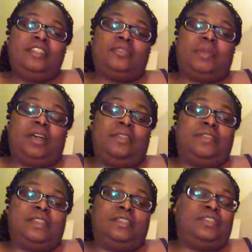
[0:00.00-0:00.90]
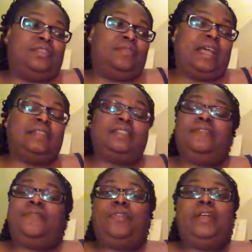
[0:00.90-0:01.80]
She's been gone since
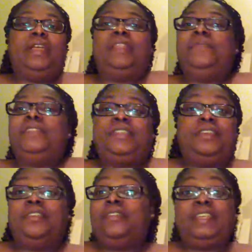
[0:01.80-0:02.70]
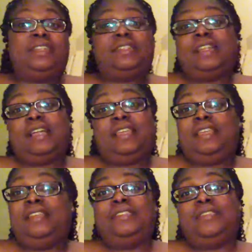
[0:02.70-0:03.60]
2004, and let me tell you, it does not get
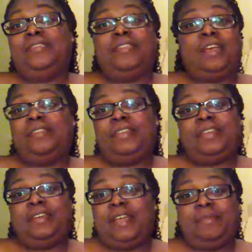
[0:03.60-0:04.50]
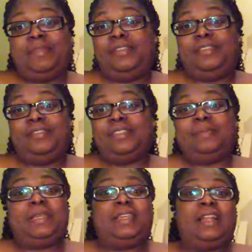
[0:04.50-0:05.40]
easier. I don't care how many years
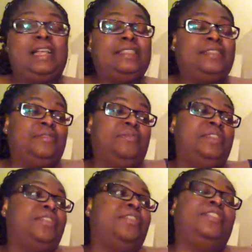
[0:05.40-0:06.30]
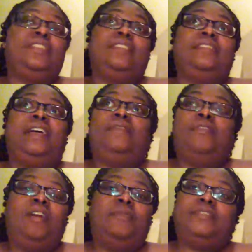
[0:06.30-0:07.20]
it's been. I still miss her to the
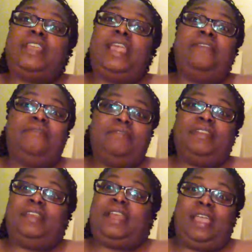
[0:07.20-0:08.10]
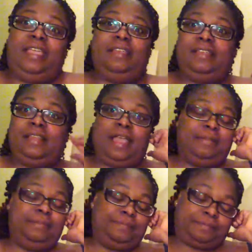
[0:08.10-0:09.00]
devil almost every day. Like,